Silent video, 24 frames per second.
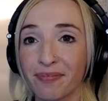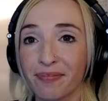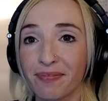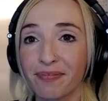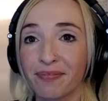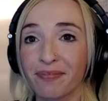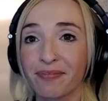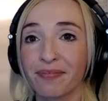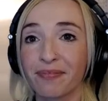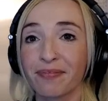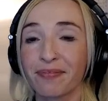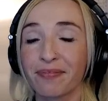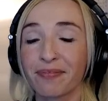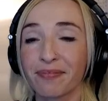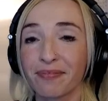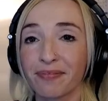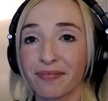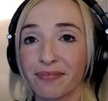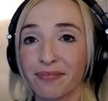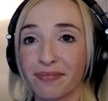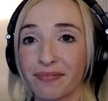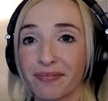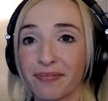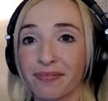
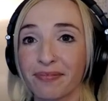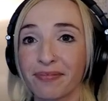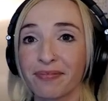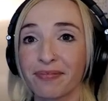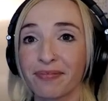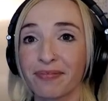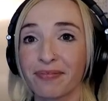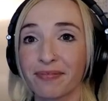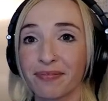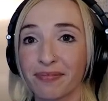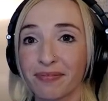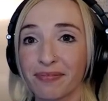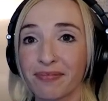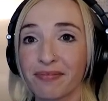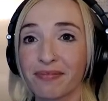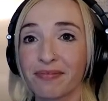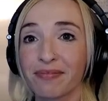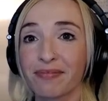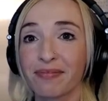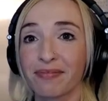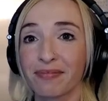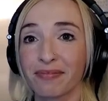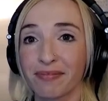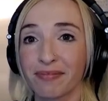
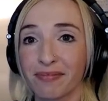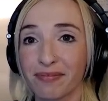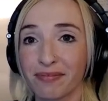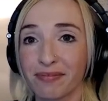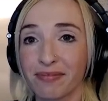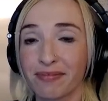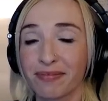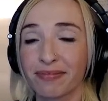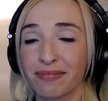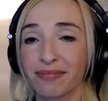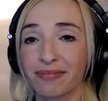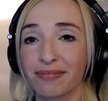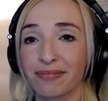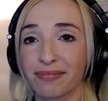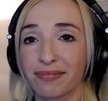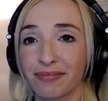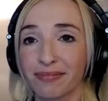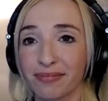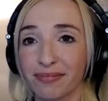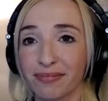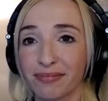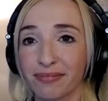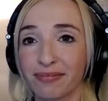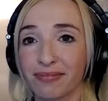
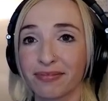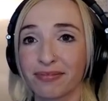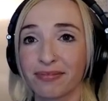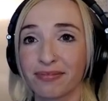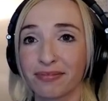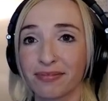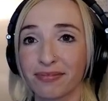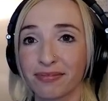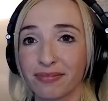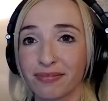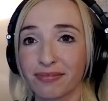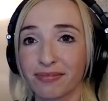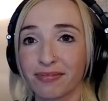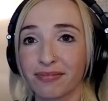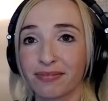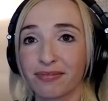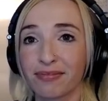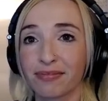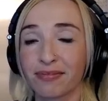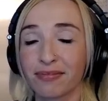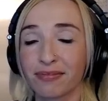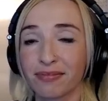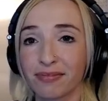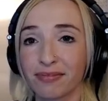
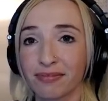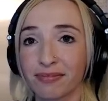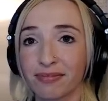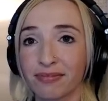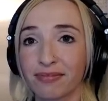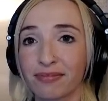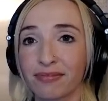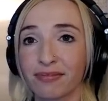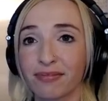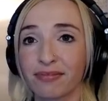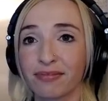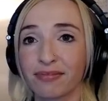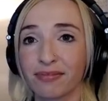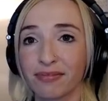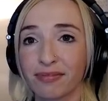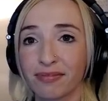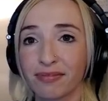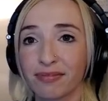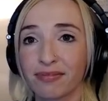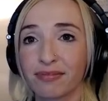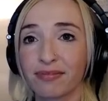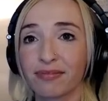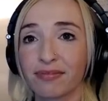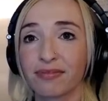
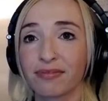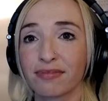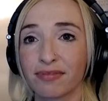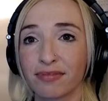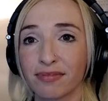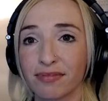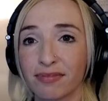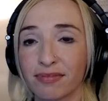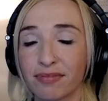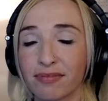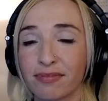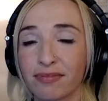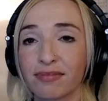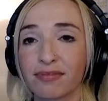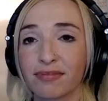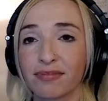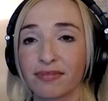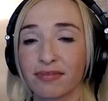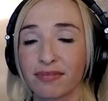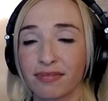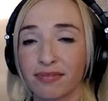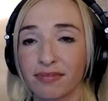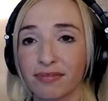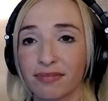
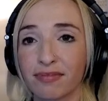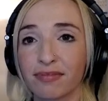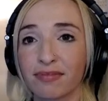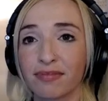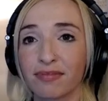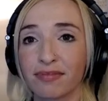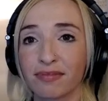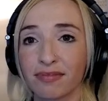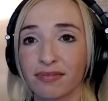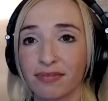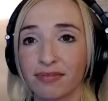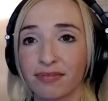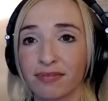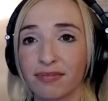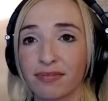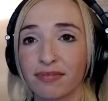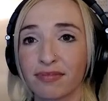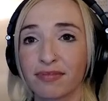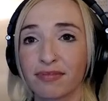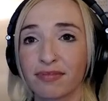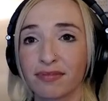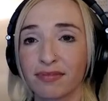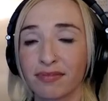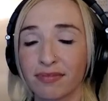
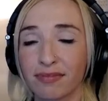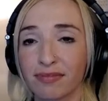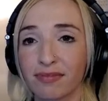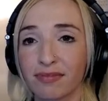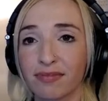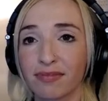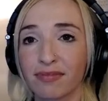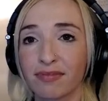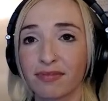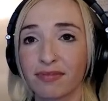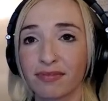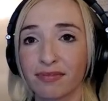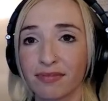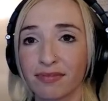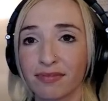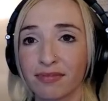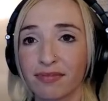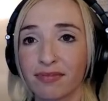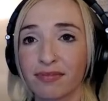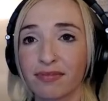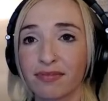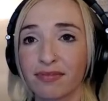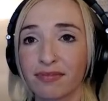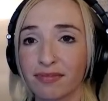(silent)